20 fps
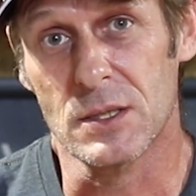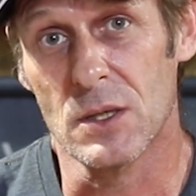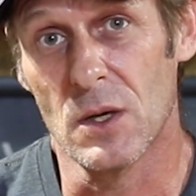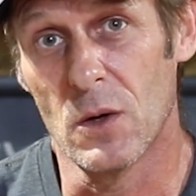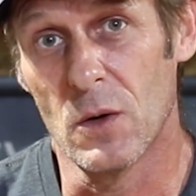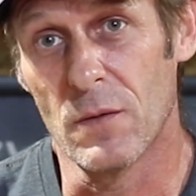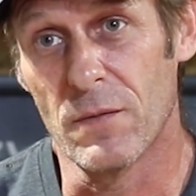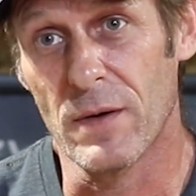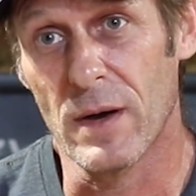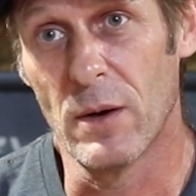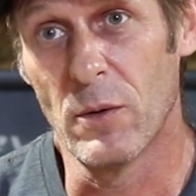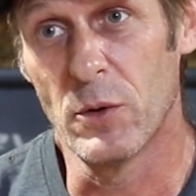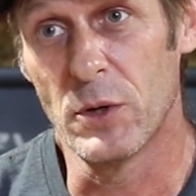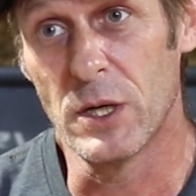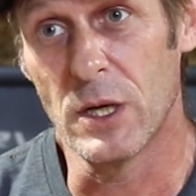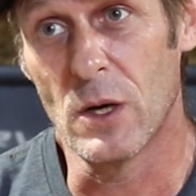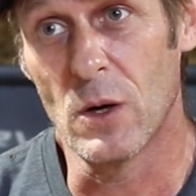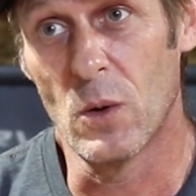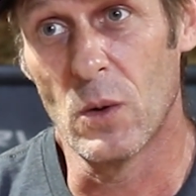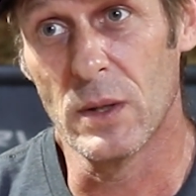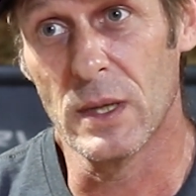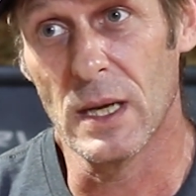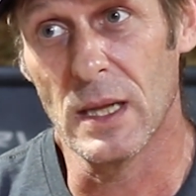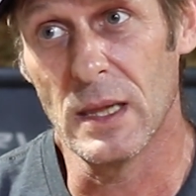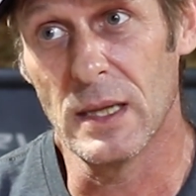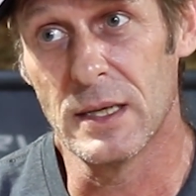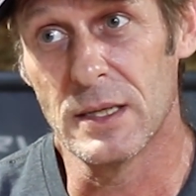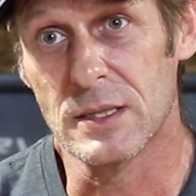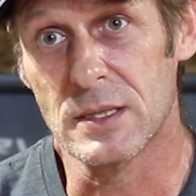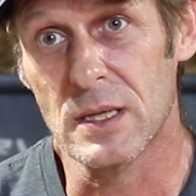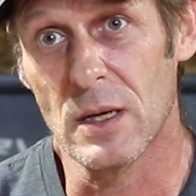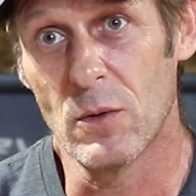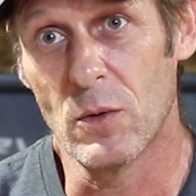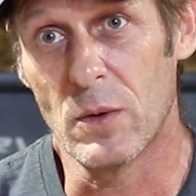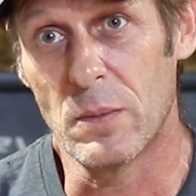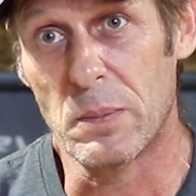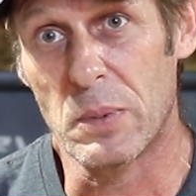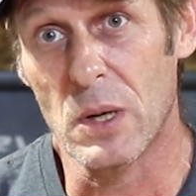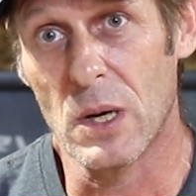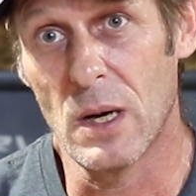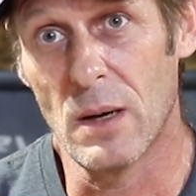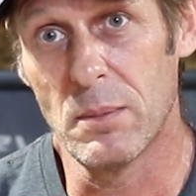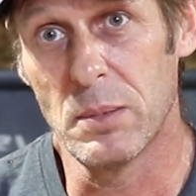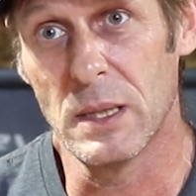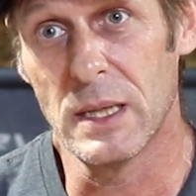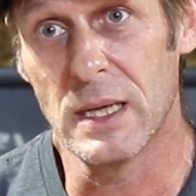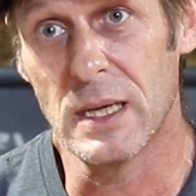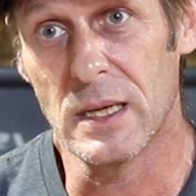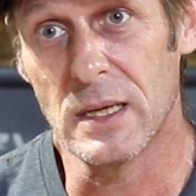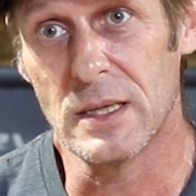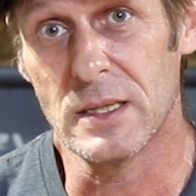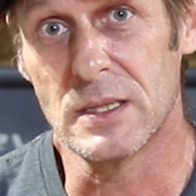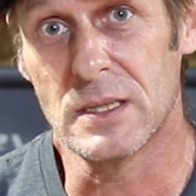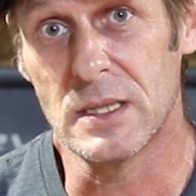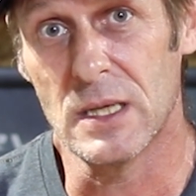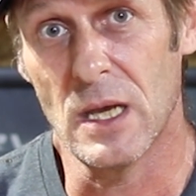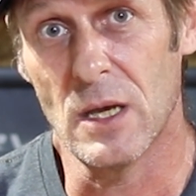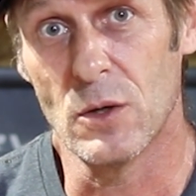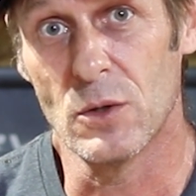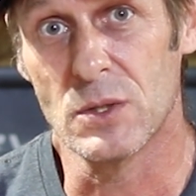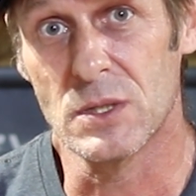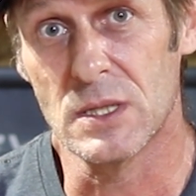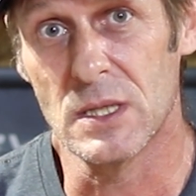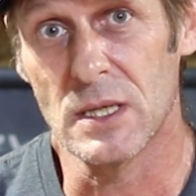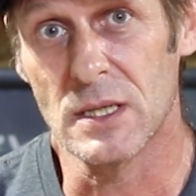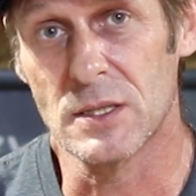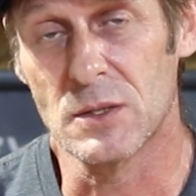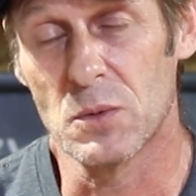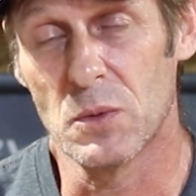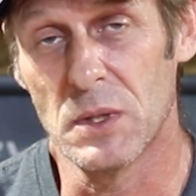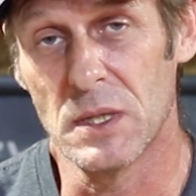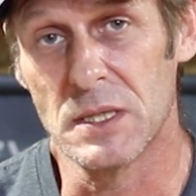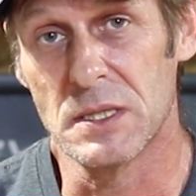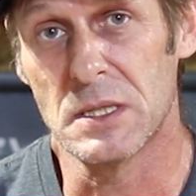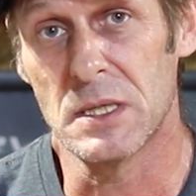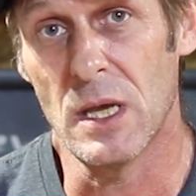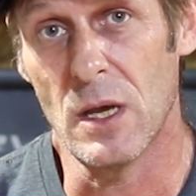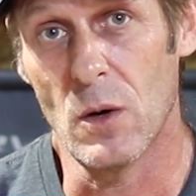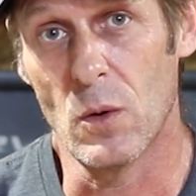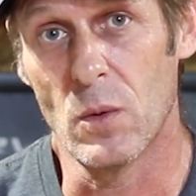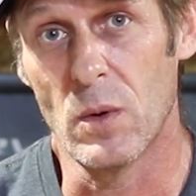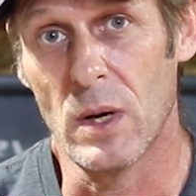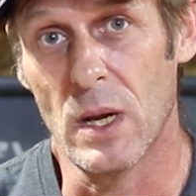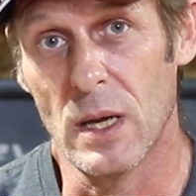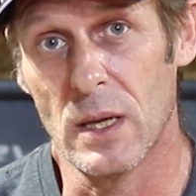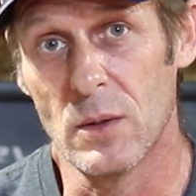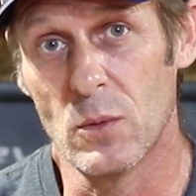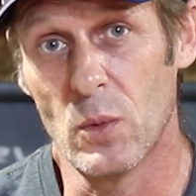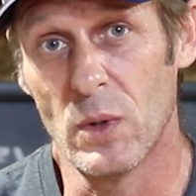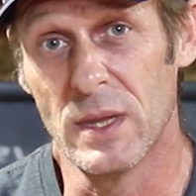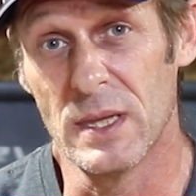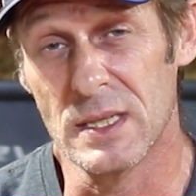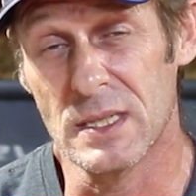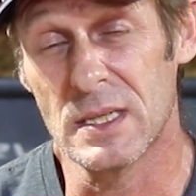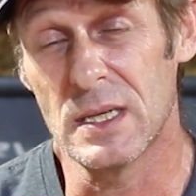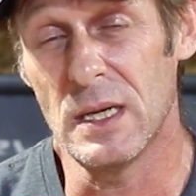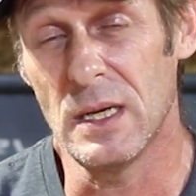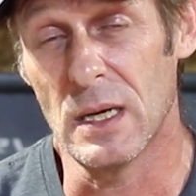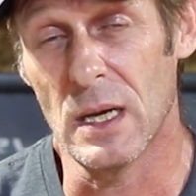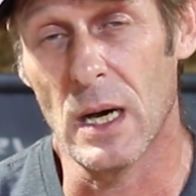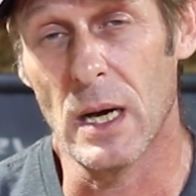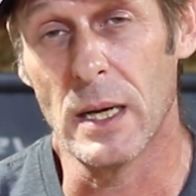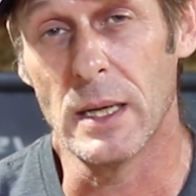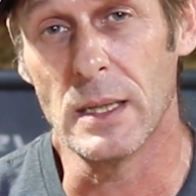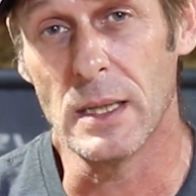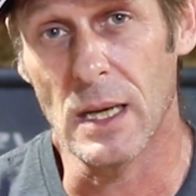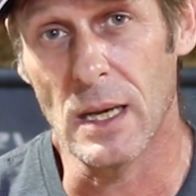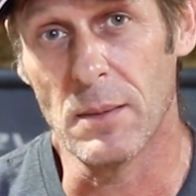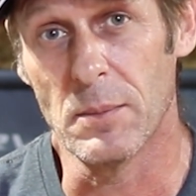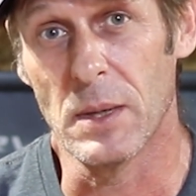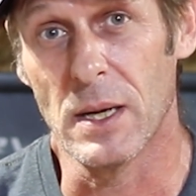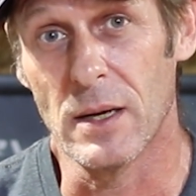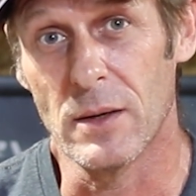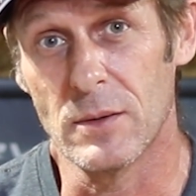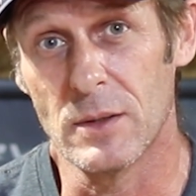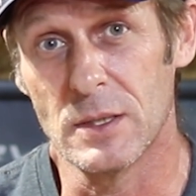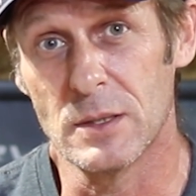So if I were to go on that list, I would probably get a Z06 when the C9 came out,